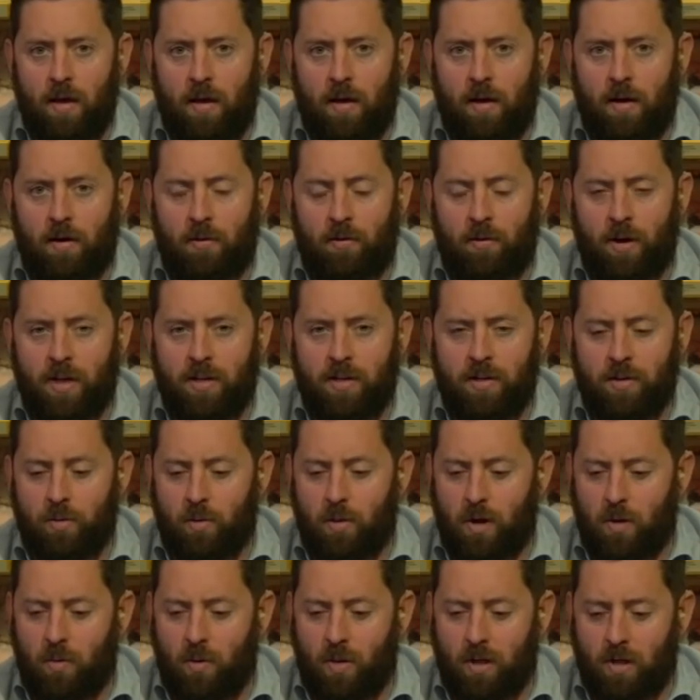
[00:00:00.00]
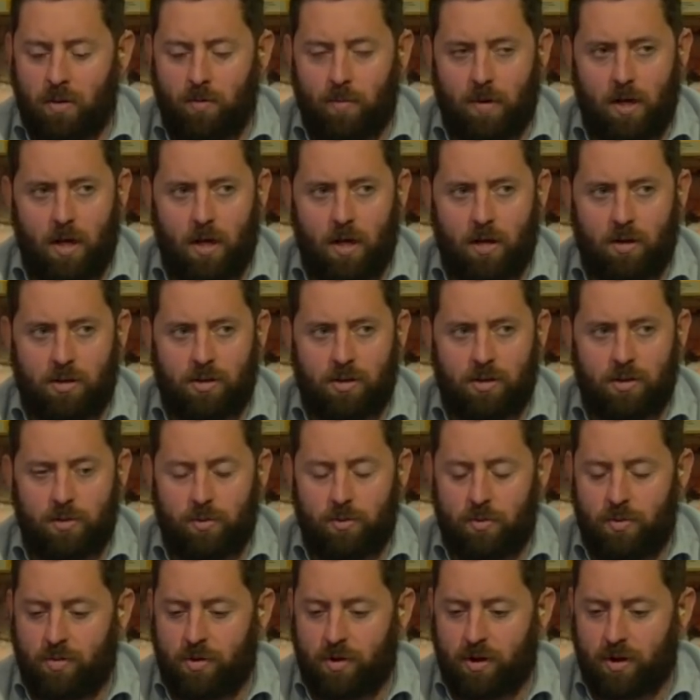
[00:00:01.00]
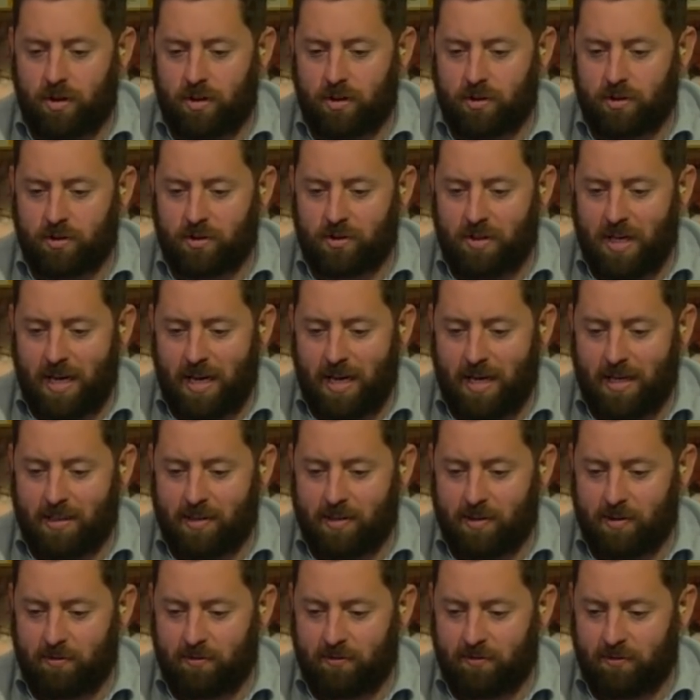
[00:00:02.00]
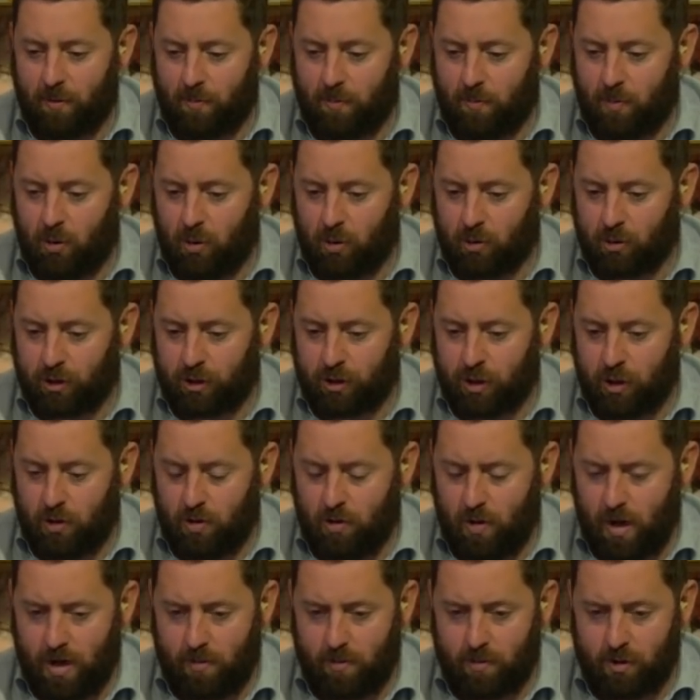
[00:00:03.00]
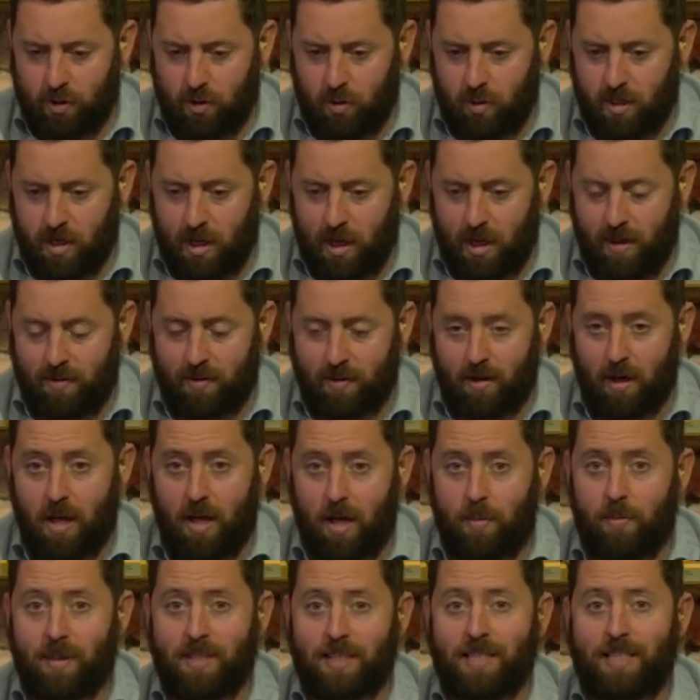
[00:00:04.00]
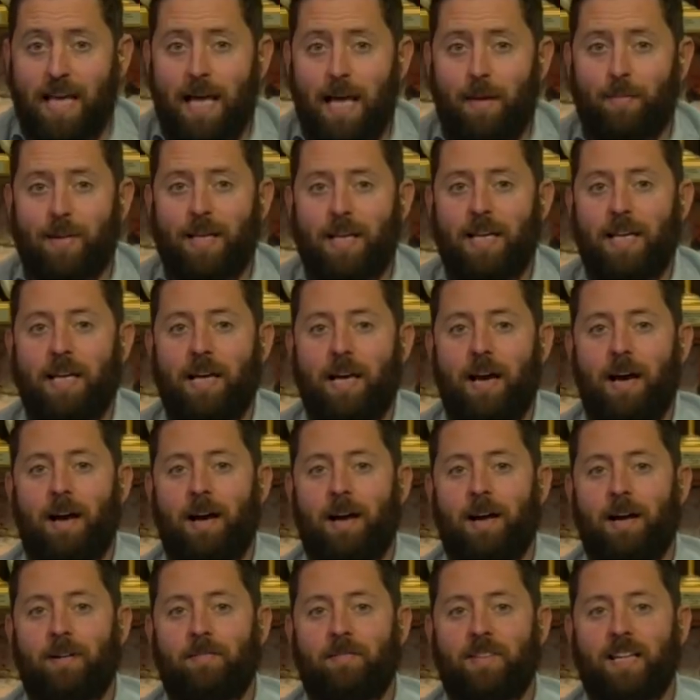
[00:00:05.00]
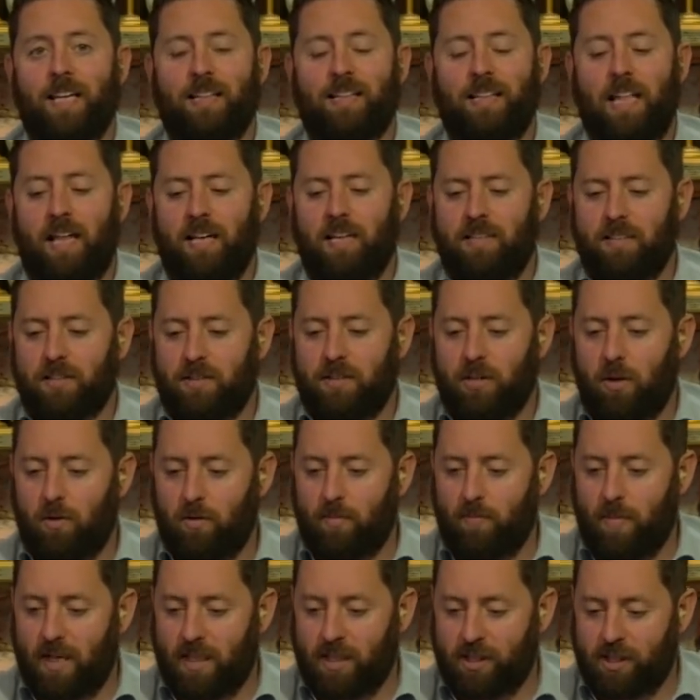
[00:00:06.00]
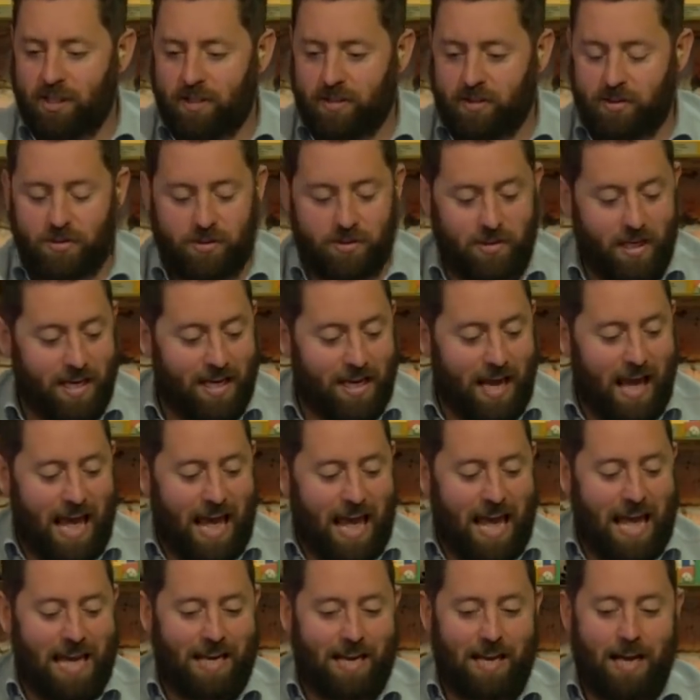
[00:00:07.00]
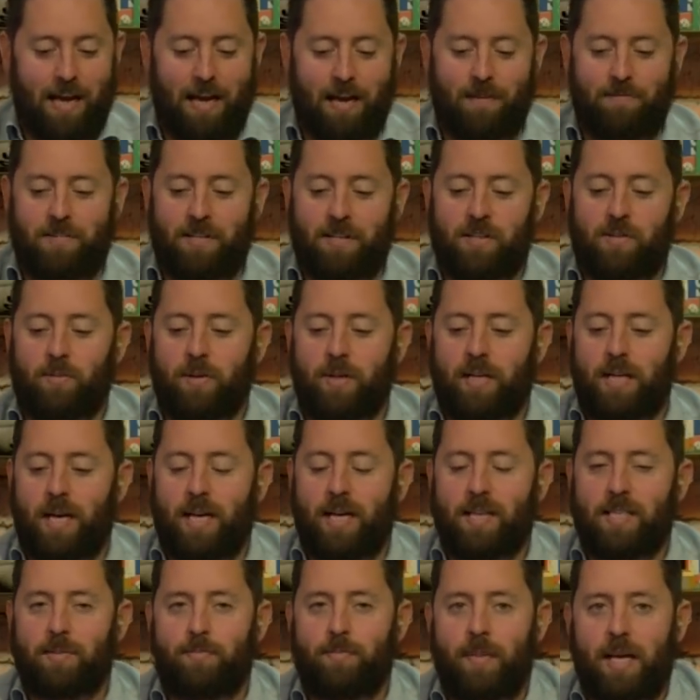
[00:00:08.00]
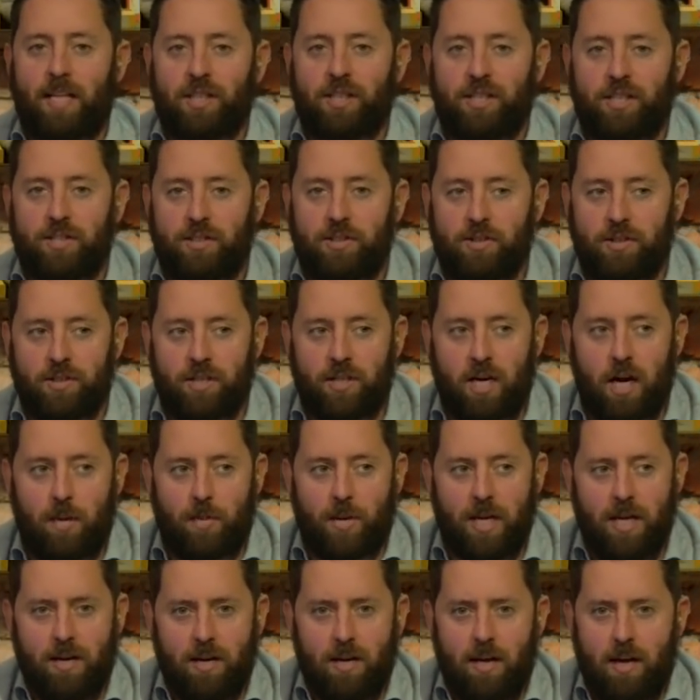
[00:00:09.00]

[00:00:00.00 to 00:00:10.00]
All right, you are welcome along to Thursday's football show. I'm joined on the line by Sam Lee of The Athletic to talk Manchester City ahead of this weekend's Manchester Derby.